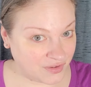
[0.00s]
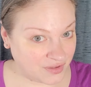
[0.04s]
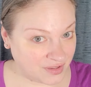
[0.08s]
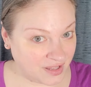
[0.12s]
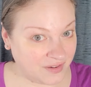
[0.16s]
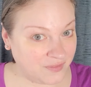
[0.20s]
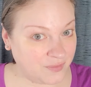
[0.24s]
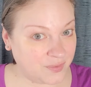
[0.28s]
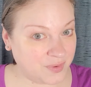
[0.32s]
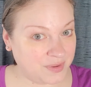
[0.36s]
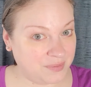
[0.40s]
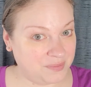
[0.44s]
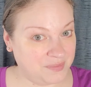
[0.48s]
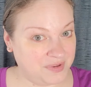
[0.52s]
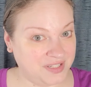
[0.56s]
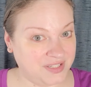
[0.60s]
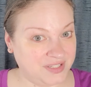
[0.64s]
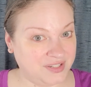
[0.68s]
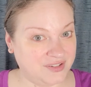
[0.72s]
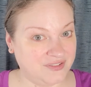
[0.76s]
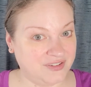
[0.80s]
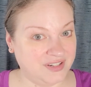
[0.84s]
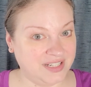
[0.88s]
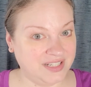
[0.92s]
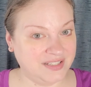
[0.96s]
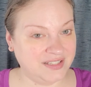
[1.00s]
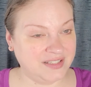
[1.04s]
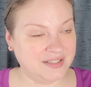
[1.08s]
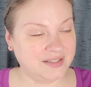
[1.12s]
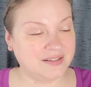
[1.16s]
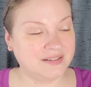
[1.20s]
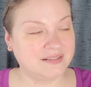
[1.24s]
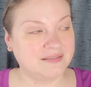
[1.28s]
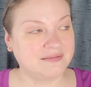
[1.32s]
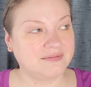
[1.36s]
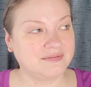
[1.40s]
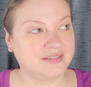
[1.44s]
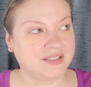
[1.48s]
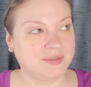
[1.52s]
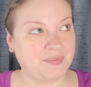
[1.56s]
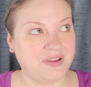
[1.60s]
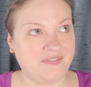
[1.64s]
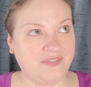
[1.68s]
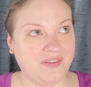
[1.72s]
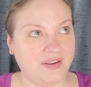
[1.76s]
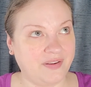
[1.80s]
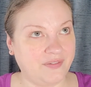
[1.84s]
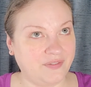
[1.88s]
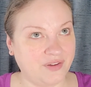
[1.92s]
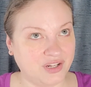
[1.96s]
in love with mysteries, it's my
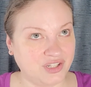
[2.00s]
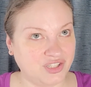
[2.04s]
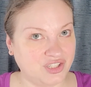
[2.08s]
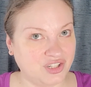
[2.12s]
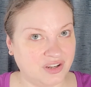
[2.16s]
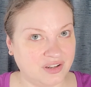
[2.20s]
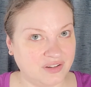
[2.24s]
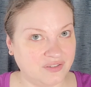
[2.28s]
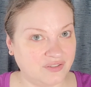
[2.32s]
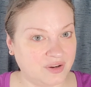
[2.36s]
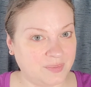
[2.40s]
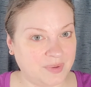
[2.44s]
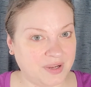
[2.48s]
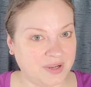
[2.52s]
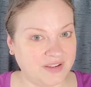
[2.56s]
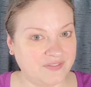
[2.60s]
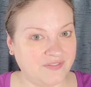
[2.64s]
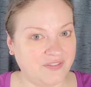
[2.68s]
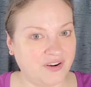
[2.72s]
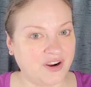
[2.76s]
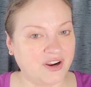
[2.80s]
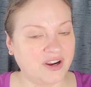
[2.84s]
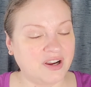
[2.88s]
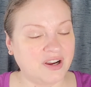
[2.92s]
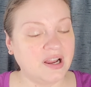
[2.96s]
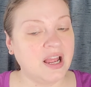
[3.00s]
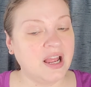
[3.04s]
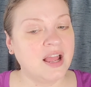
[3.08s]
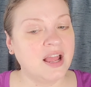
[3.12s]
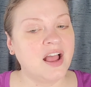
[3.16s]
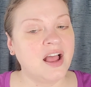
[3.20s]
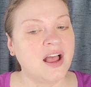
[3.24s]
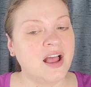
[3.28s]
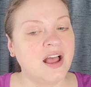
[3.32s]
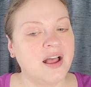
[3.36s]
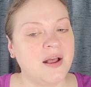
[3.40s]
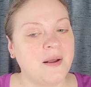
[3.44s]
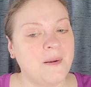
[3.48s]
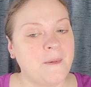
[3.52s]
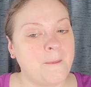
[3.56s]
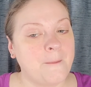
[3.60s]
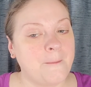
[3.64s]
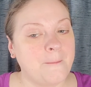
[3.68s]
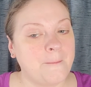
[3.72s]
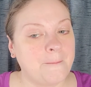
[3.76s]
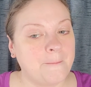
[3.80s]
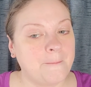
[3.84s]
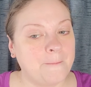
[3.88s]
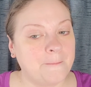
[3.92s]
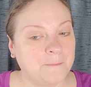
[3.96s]
favorite genre by far,
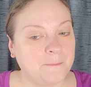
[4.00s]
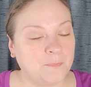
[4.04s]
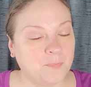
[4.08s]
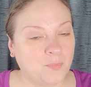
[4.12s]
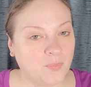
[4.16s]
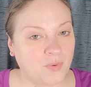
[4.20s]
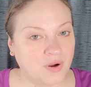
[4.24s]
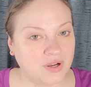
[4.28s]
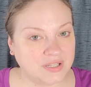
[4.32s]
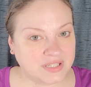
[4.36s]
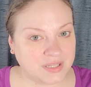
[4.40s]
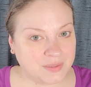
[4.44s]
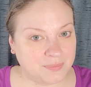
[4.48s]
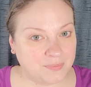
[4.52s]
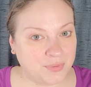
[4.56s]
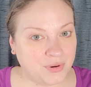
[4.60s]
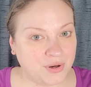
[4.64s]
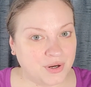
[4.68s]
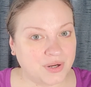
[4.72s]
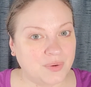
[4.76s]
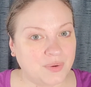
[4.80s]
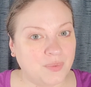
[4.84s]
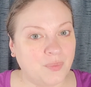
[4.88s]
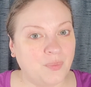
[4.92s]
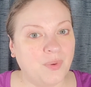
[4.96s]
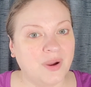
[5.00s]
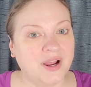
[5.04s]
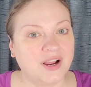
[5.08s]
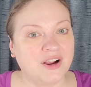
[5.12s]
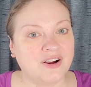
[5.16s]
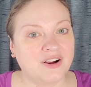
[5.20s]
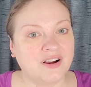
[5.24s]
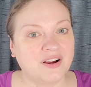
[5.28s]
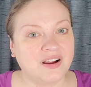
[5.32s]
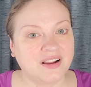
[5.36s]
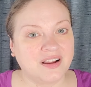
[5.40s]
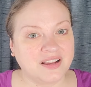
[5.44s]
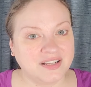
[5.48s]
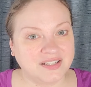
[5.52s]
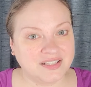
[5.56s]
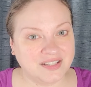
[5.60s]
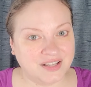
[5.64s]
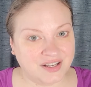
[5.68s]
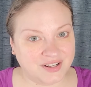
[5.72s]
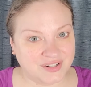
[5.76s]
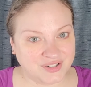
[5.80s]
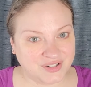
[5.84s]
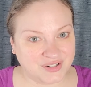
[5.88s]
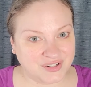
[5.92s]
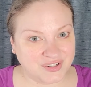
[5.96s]
was a book where a
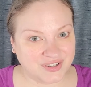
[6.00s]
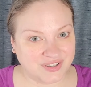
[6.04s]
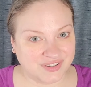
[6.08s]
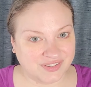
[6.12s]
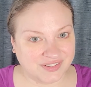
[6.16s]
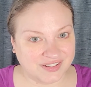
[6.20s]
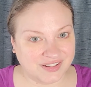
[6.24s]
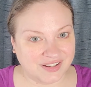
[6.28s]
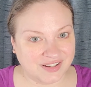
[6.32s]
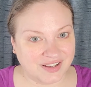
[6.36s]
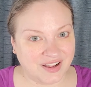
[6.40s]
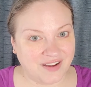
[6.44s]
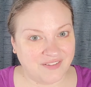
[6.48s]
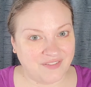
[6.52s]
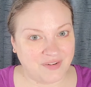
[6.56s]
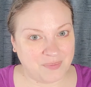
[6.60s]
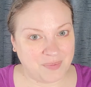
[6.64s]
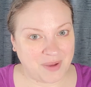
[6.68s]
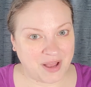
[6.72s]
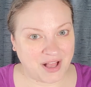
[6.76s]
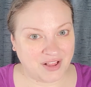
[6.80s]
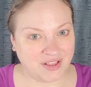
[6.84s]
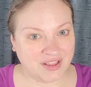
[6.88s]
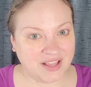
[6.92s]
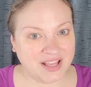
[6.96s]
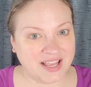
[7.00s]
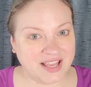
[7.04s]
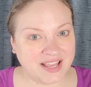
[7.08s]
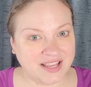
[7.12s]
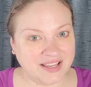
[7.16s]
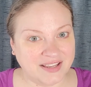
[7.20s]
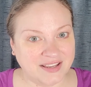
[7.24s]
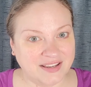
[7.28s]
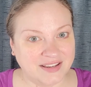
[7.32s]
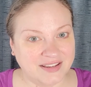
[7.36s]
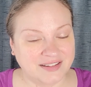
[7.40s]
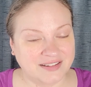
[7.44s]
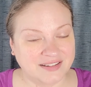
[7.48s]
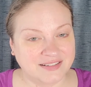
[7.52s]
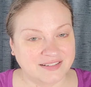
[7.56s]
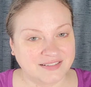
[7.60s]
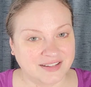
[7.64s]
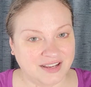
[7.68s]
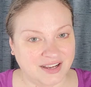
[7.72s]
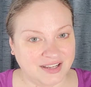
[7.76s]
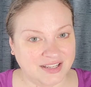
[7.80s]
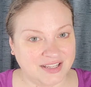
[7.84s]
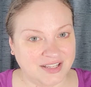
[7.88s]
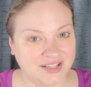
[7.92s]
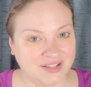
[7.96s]
conductor of a ballet
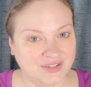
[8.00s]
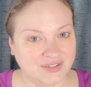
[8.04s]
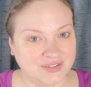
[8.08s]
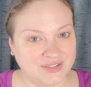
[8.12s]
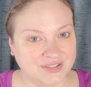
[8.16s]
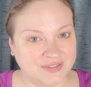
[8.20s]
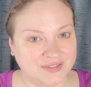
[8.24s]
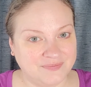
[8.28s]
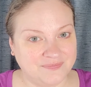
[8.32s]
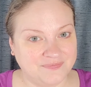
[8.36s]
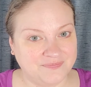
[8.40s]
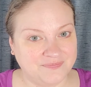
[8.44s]
got killed.